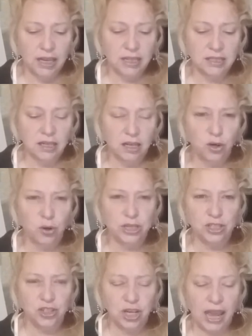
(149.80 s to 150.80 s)
It's a
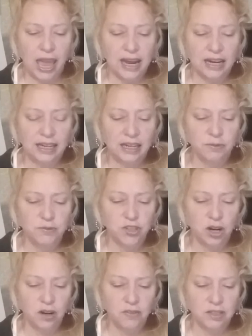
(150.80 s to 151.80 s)
Christianity
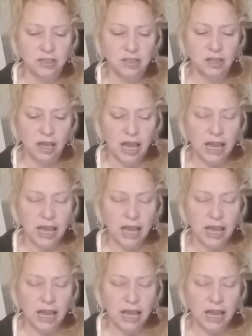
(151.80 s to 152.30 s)
observance.